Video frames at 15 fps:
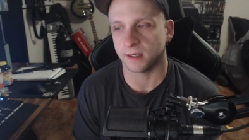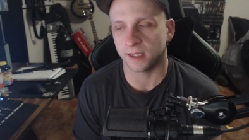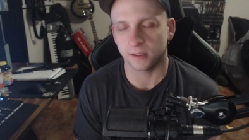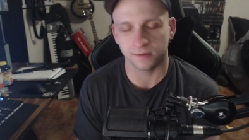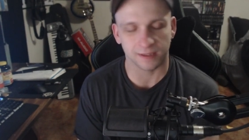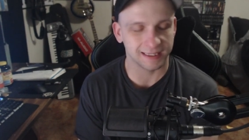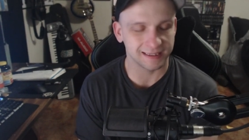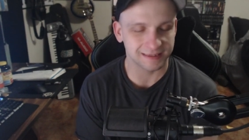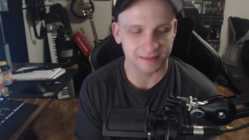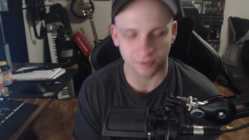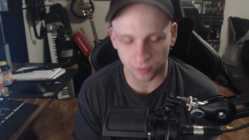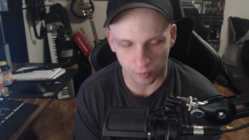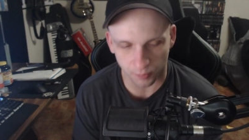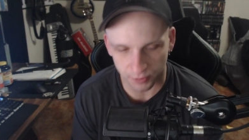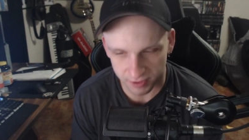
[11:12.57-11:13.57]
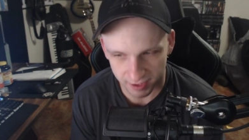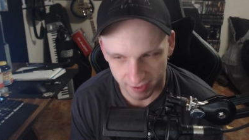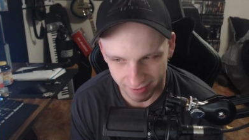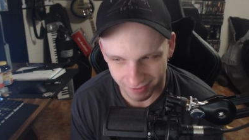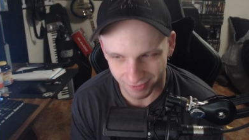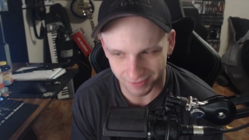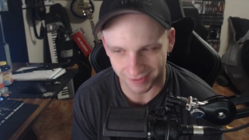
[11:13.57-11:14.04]
I don't I still don't
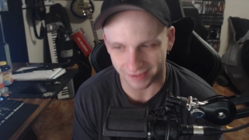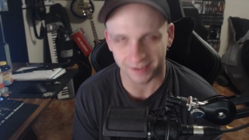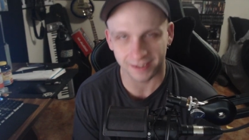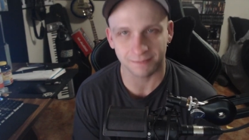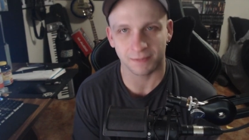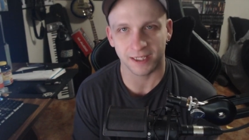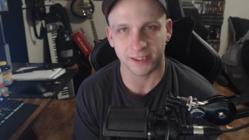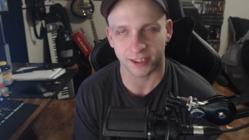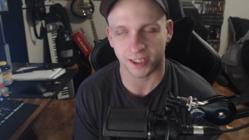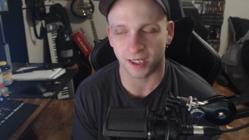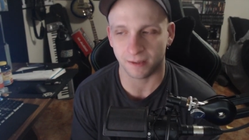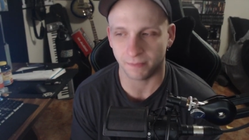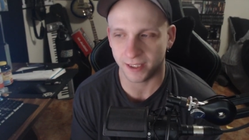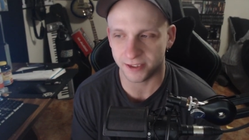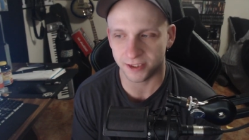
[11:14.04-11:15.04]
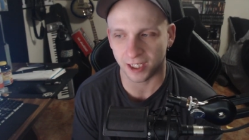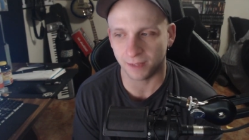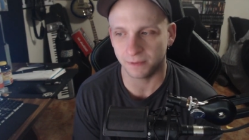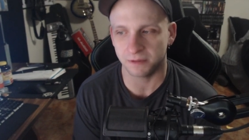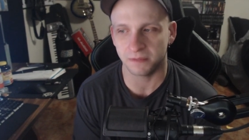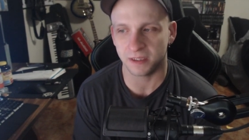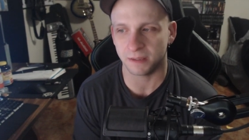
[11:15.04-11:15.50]
particularly like my job. My job
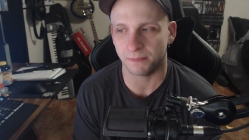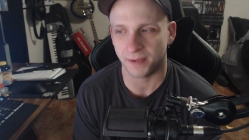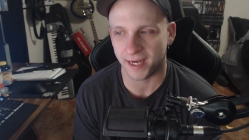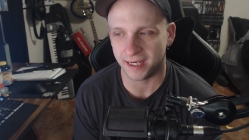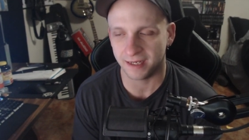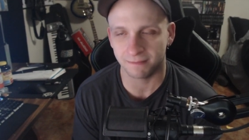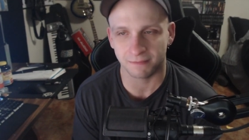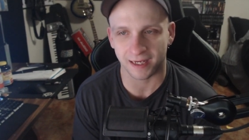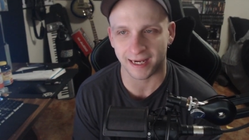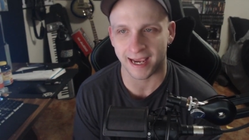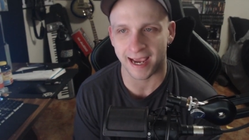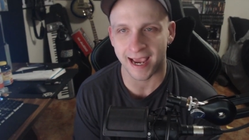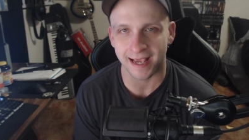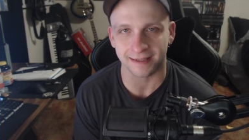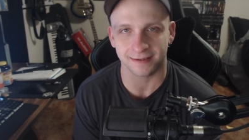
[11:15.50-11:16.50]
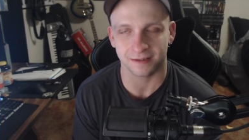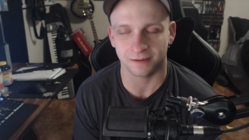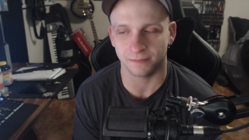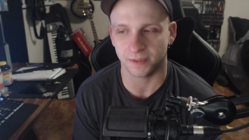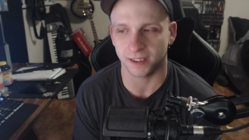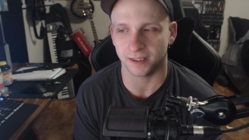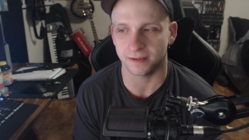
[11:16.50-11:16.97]
can be a pain in my ass
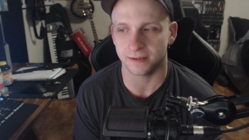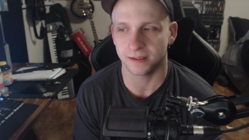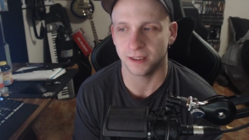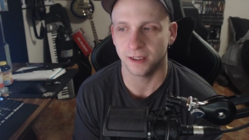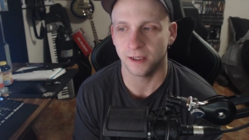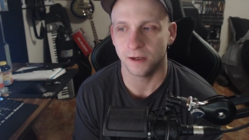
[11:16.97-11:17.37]
some days.